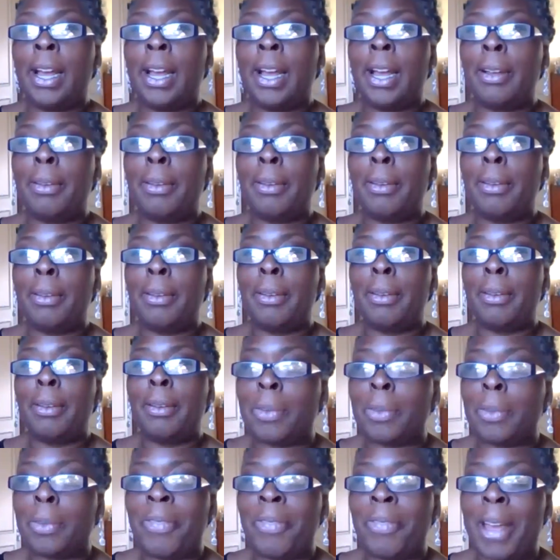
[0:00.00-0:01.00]
Um,
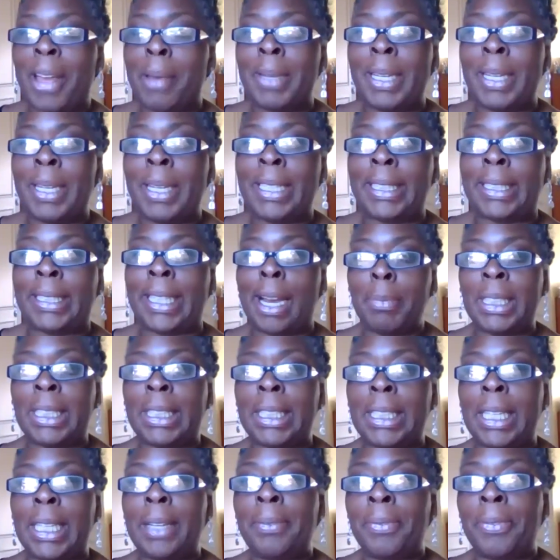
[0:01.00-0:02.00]
much of the families that
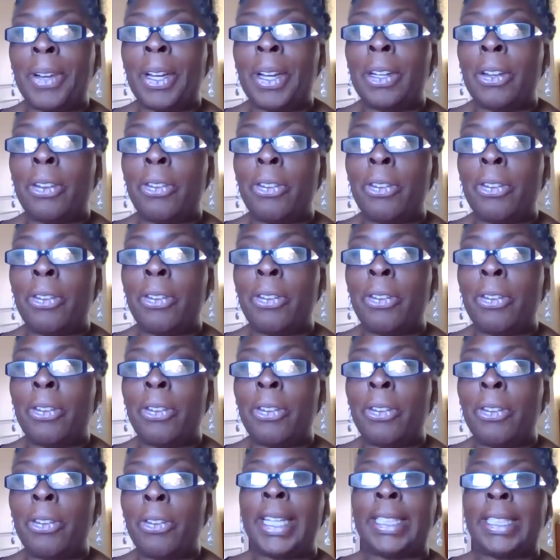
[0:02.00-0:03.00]
come and sit in front of
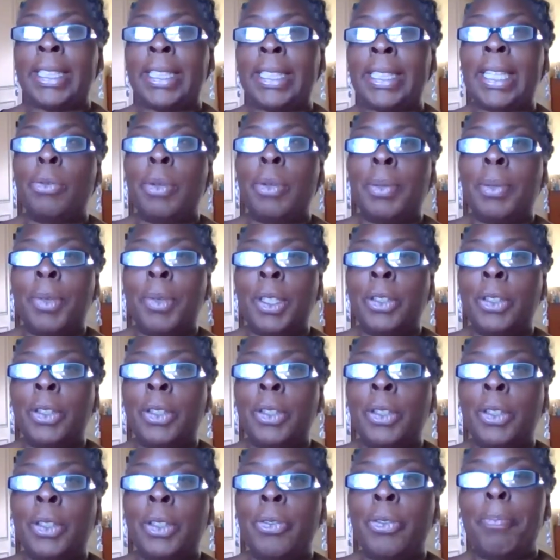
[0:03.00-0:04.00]
me and they say, "Oh, we
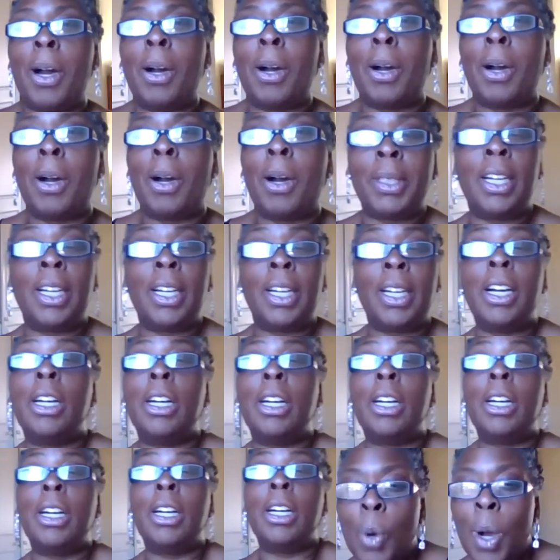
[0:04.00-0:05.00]
want to embalm," and I
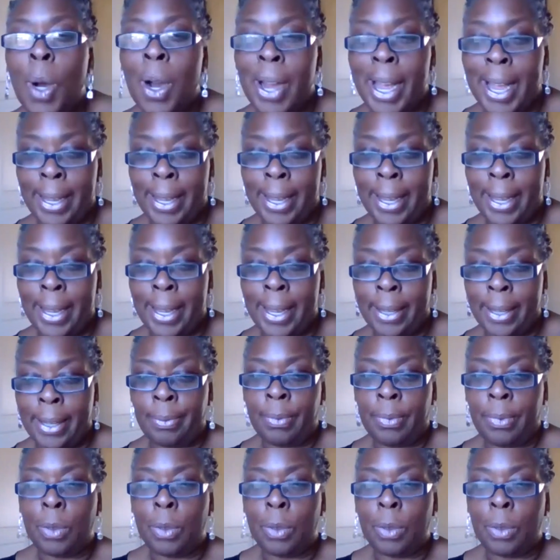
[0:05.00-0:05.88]
ask, "Well, why?